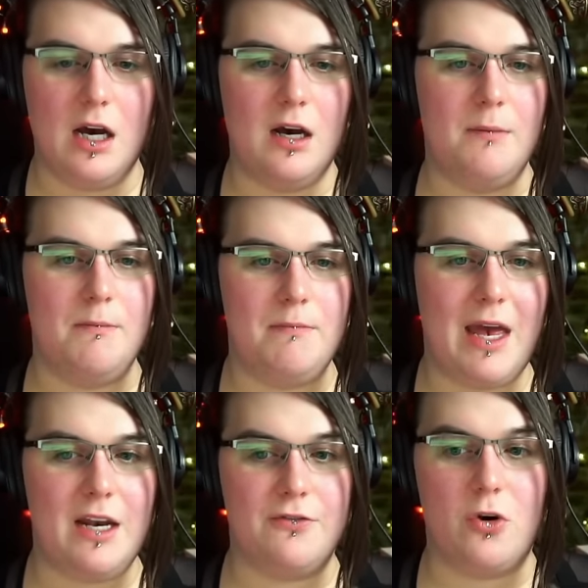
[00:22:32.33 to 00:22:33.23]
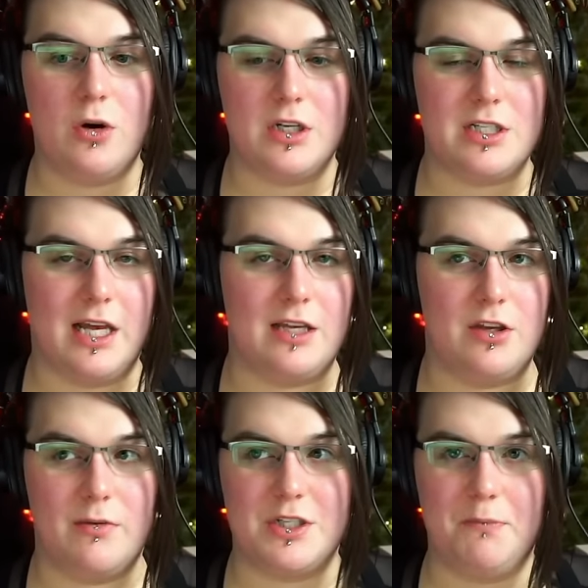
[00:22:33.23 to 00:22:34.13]
Um, and of course,
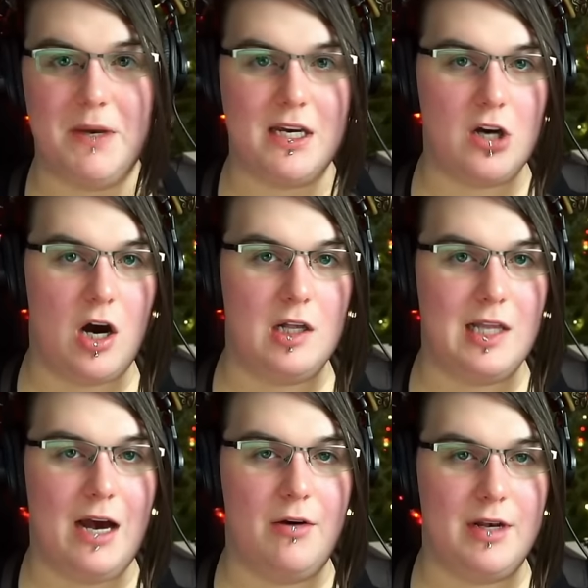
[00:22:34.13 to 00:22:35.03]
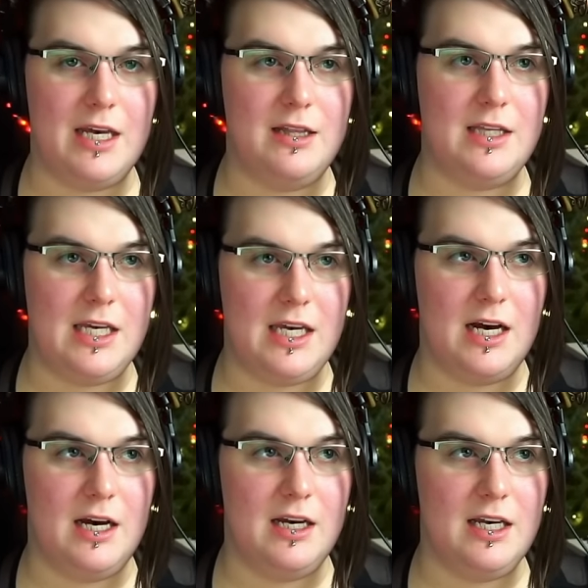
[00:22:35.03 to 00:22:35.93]
like there was a big call out in
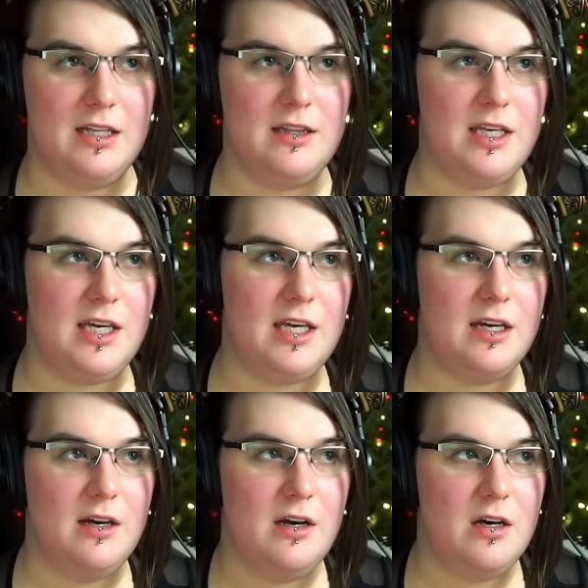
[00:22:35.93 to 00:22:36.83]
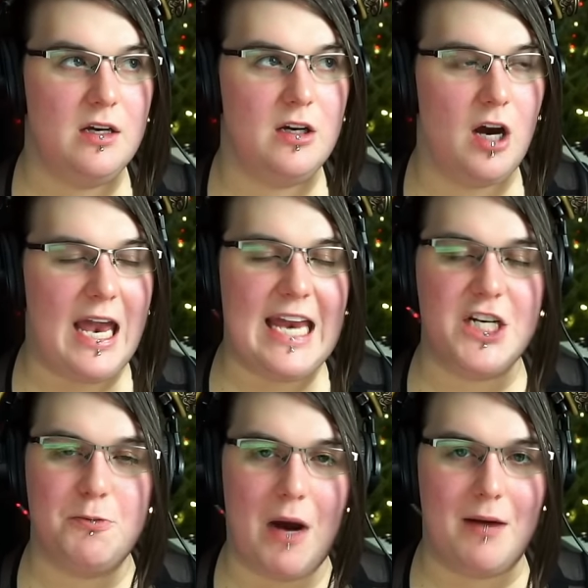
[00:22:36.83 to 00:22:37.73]
the uh, in the
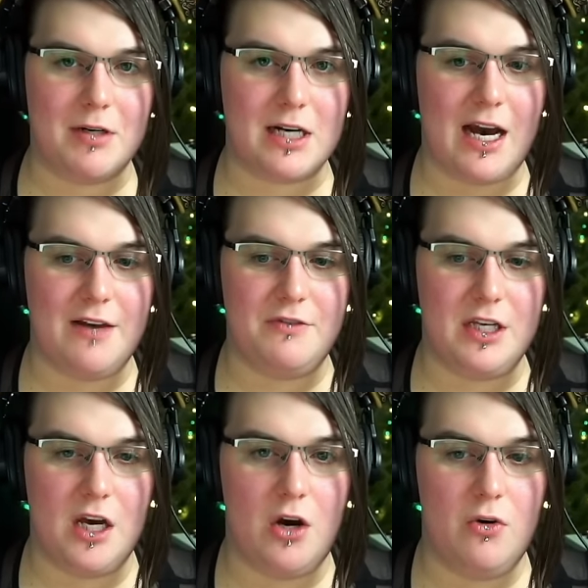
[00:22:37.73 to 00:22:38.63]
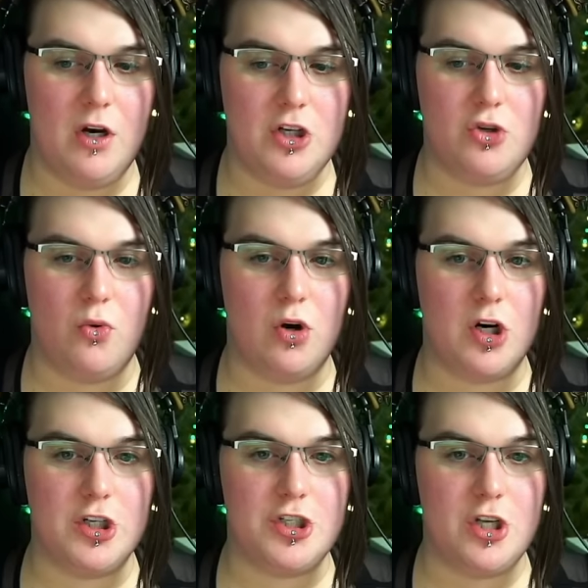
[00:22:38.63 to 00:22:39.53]
Hbomberguy video
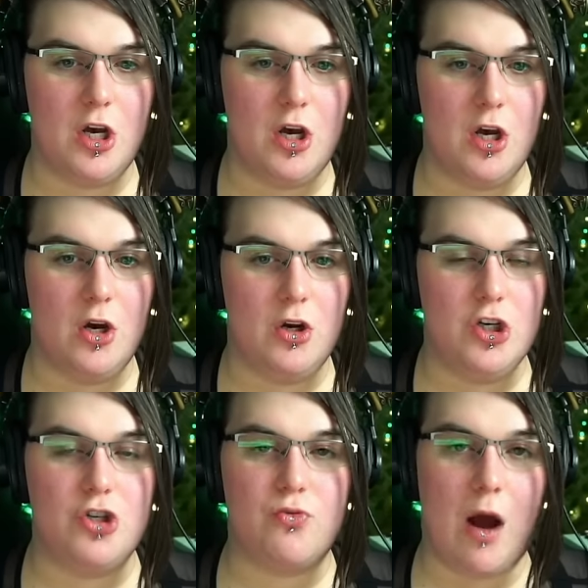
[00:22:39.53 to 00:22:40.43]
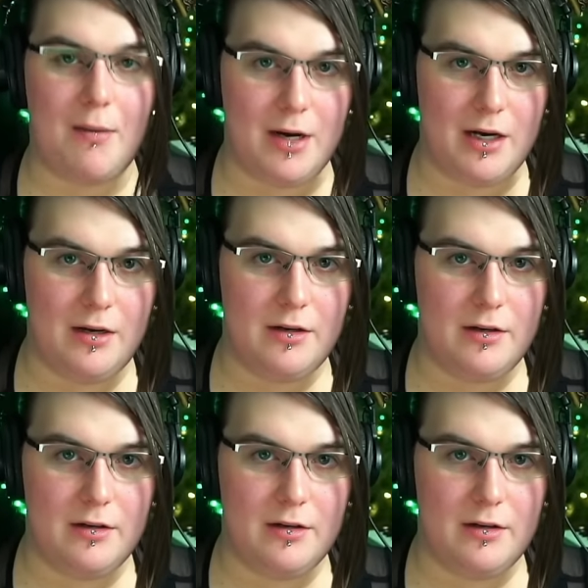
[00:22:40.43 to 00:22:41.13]
towards drama.